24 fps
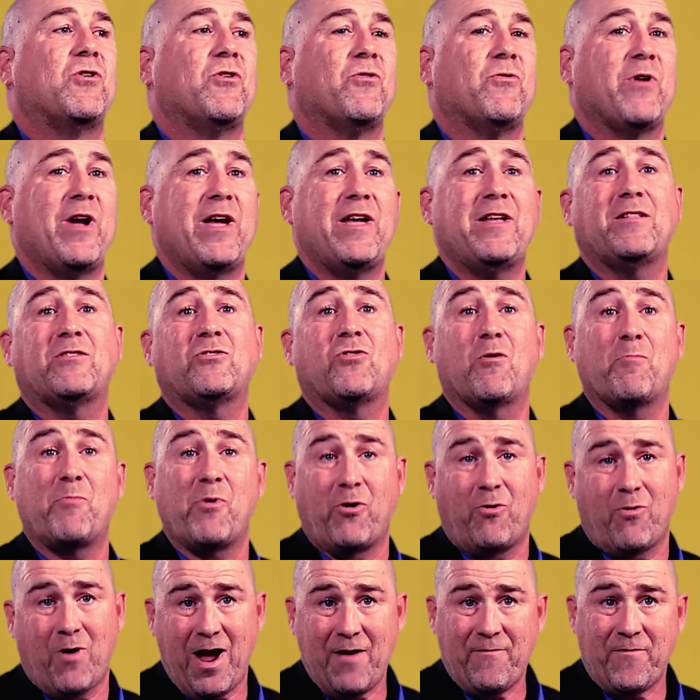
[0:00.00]
create
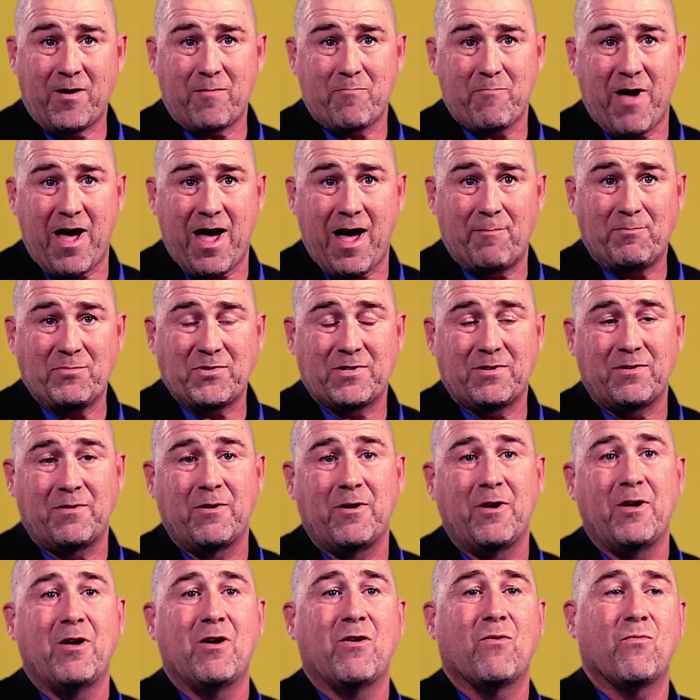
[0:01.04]
topographic maps,
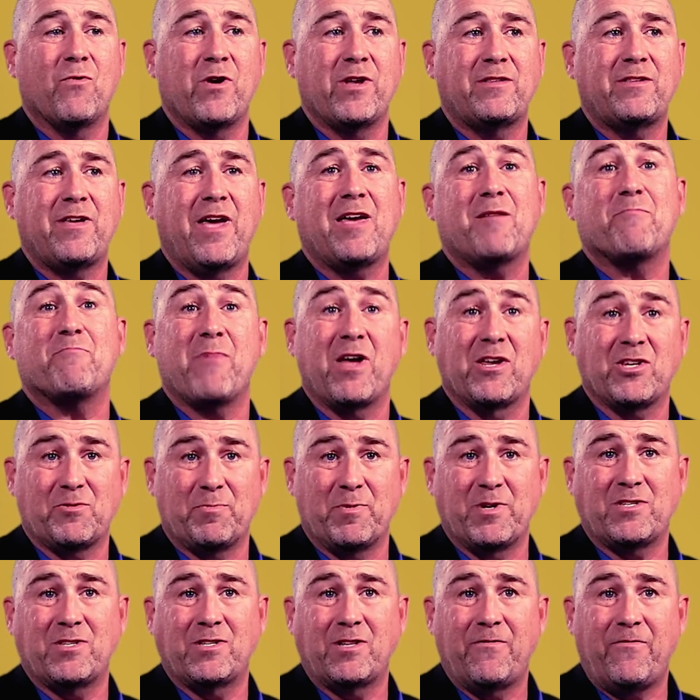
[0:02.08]
we take
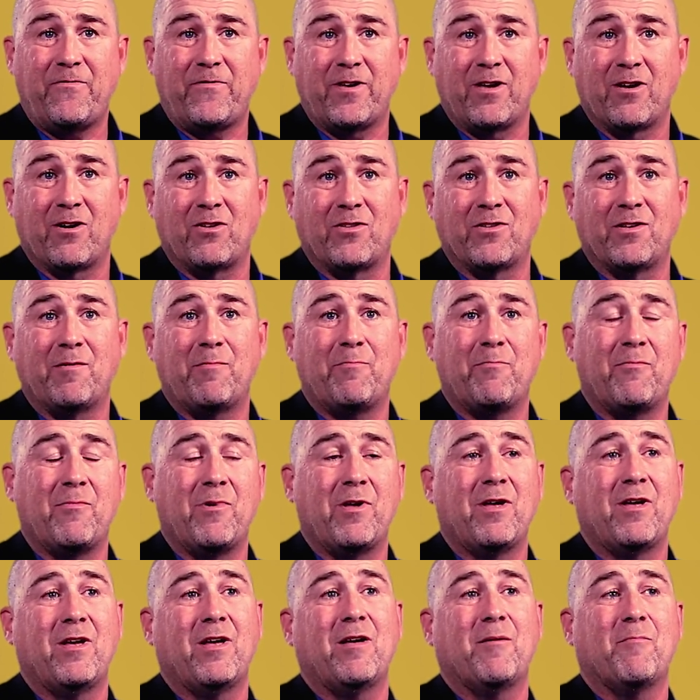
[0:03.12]
measurements in the field
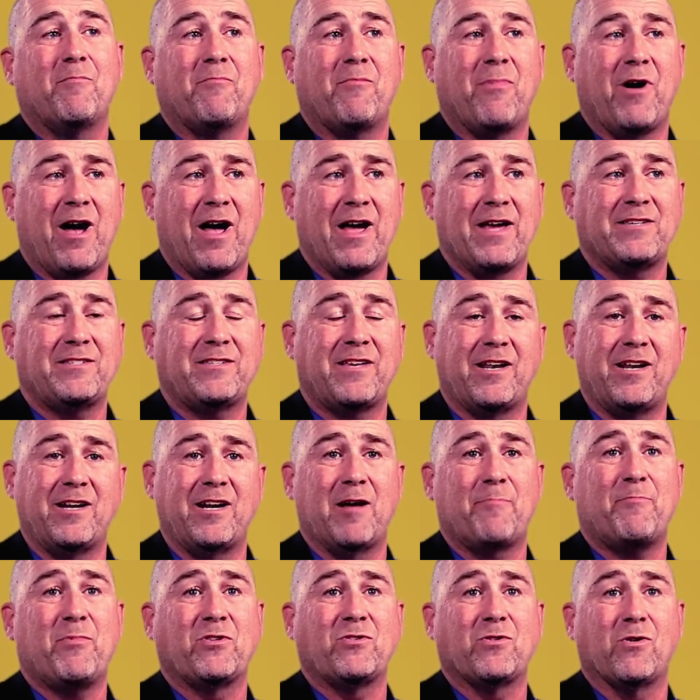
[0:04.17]
by
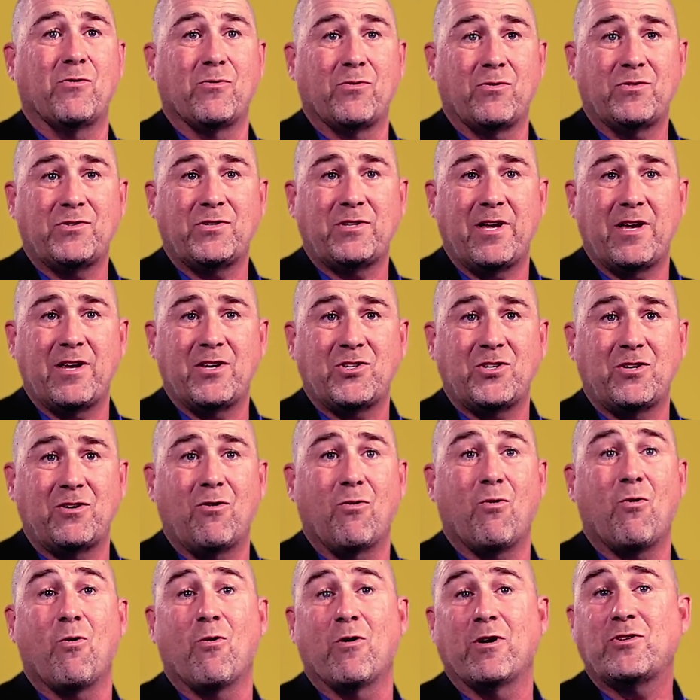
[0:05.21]
setting up a total
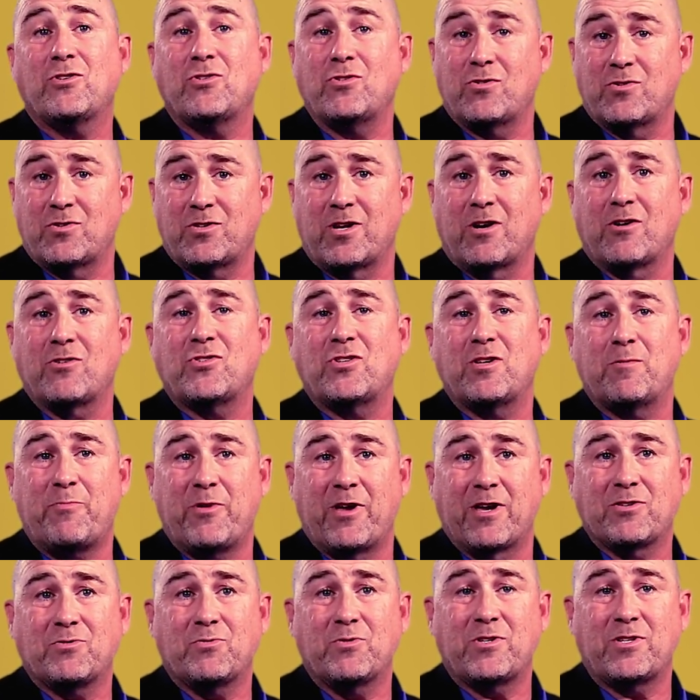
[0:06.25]
station or using our
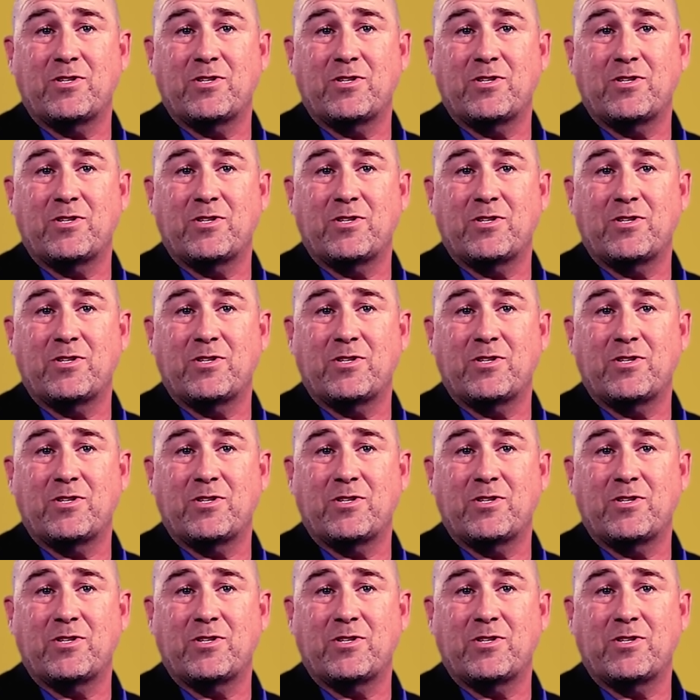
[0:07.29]
GPS